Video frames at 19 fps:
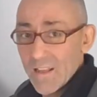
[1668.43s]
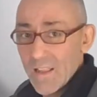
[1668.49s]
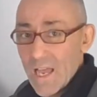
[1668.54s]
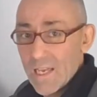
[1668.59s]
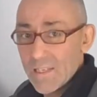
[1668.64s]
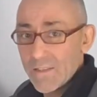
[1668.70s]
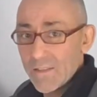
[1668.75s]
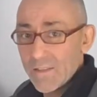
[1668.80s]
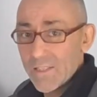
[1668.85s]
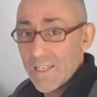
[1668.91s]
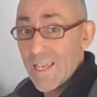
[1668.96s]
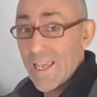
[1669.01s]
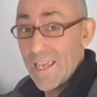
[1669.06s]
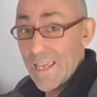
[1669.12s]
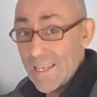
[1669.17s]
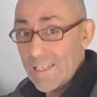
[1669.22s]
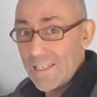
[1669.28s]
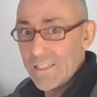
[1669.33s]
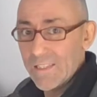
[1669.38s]
classes
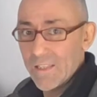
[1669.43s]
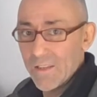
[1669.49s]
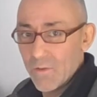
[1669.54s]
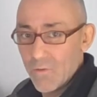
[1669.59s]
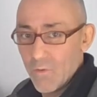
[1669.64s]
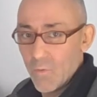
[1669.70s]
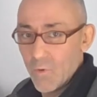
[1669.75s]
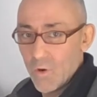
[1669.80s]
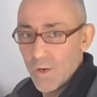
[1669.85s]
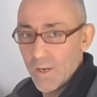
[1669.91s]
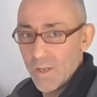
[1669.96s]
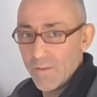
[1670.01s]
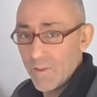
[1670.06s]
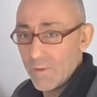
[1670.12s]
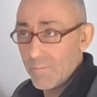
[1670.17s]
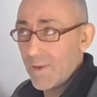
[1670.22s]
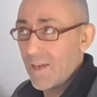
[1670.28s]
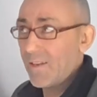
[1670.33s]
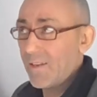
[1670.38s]
is the reward. If
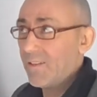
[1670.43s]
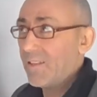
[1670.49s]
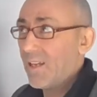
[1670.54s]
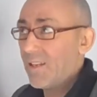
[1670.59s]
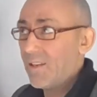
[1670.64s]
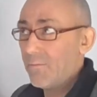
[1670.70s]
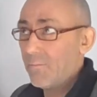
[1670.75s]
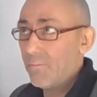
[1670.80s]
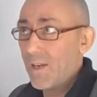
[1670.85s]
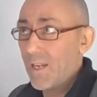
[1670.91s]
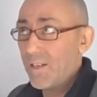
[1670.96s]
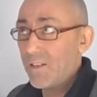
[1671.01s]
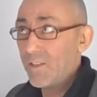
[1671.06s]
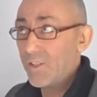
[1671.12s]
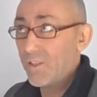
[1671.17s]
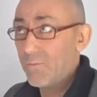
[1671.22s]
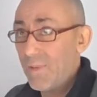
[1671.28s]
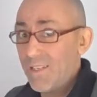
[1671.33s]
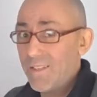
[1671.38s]
they
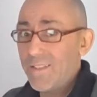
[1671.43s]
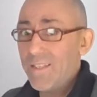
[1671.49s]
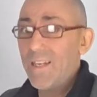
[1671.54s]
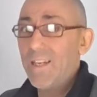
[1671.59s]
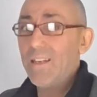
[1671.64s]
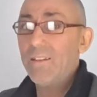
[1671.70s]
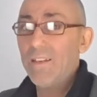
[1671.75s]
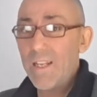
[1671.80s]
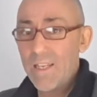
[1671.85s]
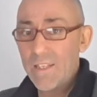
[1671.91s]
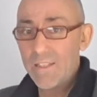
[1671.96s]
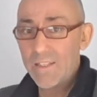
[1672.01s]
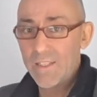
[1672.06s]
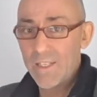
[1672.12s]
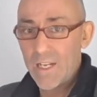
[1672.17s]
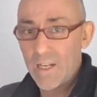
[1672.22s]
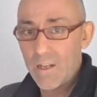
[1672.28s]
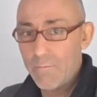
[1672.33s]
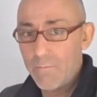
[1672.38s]
manage to maintain an A
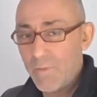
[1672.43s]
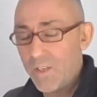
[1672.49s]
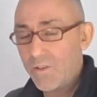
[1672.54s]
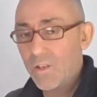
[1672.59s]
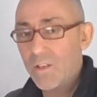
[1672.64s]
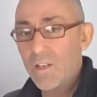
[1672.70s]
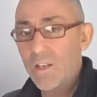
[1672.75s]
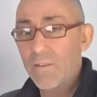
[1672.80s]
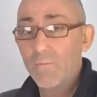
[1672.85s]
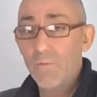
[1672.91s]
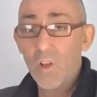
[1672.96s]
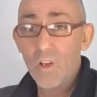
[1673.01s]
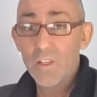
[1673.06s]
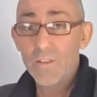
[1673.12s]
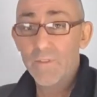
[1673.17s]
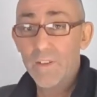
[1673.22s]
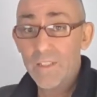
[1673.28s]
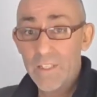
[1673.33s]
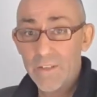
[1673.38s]
state, it means you can give them
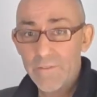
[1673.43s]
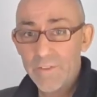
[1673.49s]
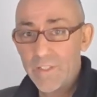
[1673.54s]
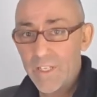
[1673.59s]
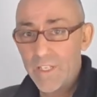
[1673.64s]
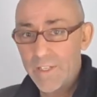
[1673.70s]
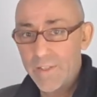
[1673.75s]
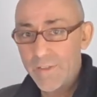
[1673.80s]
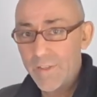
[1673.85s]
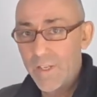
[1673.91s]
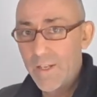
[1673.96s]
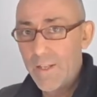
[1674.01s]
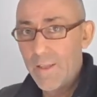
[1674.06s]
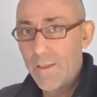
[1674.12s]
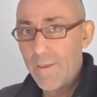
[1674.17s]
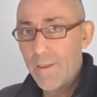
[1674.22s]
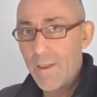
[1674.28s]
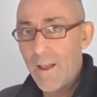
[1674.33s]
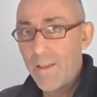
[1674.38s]
lots of activities,
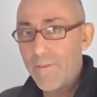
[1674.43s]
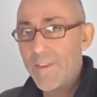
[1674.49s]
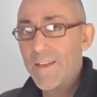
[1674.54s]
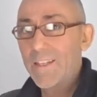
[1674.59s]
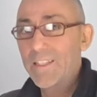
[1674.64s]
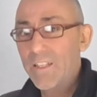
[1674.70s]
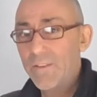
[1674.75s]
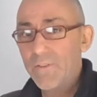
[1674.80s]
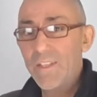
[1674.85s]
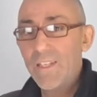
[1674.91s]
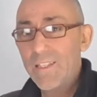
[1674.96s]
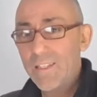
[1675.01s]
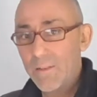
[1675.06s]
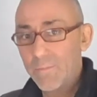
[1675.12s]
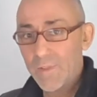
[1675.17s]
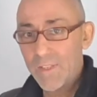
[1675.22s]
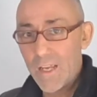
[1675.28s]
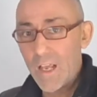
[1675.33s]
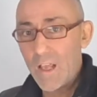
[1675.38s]
and the activities
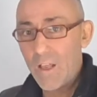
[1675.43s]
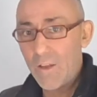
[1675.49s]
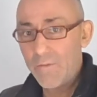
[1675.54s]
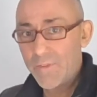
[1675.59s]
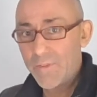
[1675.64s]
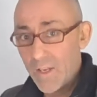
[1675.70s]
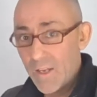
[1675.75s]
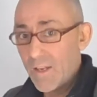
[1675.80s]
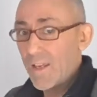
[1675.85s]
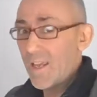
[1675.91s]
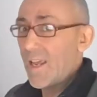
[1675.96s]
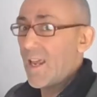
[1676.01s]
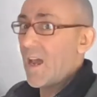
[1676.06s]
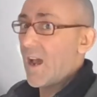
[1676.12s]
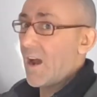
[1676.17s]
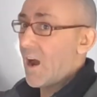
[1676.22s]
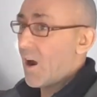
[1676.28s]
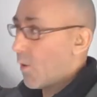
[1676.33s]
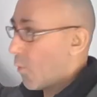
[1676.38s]
themselves
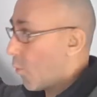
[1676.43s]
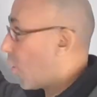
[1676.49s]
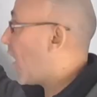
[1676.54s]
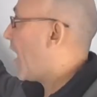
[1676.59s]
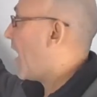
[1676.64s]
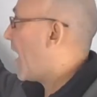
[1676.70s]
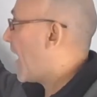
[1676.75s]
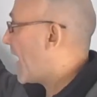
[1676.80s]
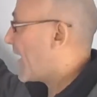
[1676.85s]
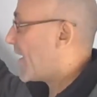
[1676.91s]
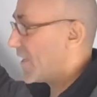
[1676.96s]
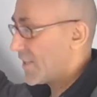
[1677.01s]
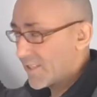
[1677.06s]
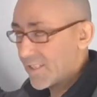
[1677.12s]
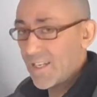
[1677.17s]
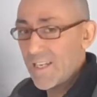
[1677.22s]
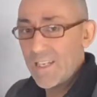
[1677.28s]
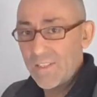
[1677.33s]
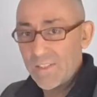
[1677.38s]
are why it's
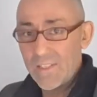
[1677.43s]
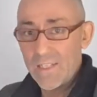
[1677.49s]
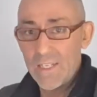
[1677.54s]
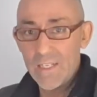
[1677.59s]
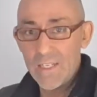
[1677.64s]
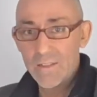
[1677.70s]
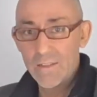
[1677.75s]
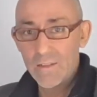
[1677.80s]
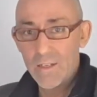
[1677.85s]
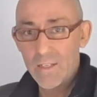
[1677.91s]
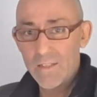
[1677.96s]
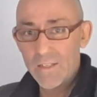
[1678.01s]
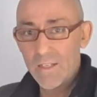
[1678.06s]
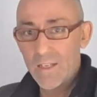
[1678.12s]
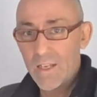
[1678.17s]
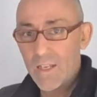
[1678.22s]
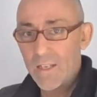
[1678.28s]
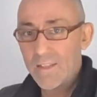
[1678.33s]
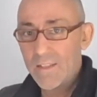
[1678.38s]
an A state. It's
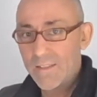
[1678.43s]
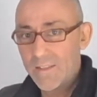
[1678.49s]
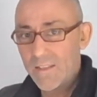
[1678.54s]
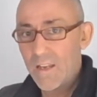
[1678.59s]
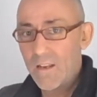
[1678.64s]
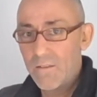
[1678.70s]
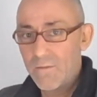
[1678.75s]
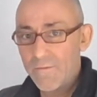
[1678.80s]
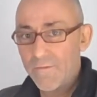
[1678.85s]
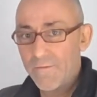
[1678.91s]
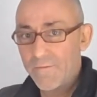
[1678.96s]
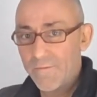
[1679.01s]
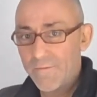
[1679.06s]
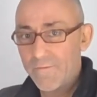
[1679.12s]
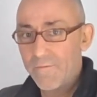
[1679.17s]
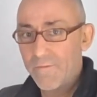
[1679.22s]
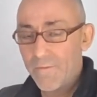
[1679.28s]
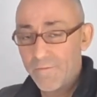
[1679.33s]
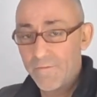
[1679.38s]
a
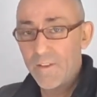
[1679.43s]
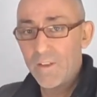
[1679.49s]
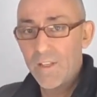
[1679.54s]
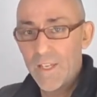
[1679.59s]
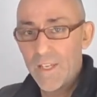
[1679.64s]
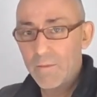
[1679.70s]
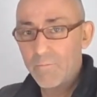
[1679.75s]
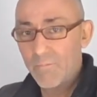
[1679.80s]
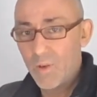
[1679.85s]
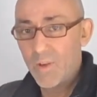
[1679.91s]
self-fulfilling